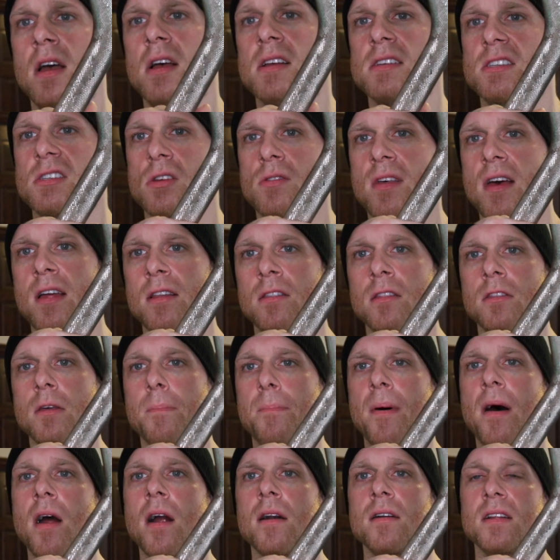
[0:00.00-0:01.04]
So then the
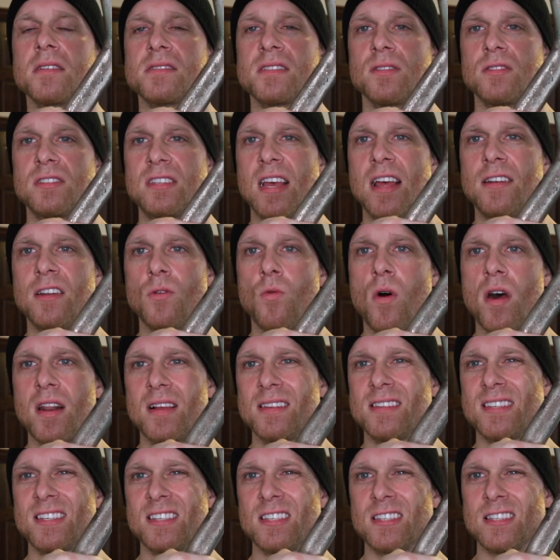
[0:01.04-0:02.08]
bar doesn't tend to want
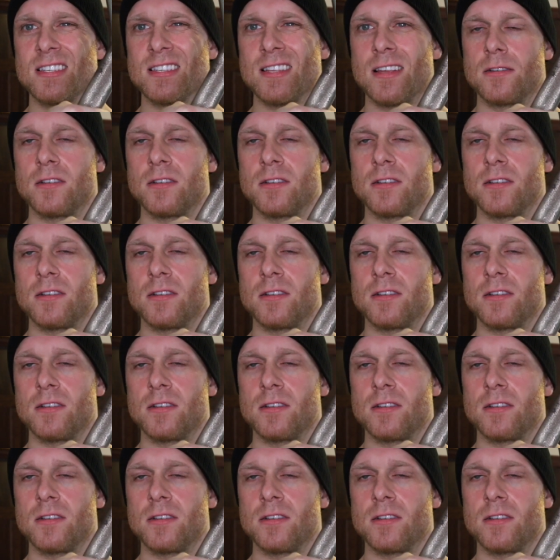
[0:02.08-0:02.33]
to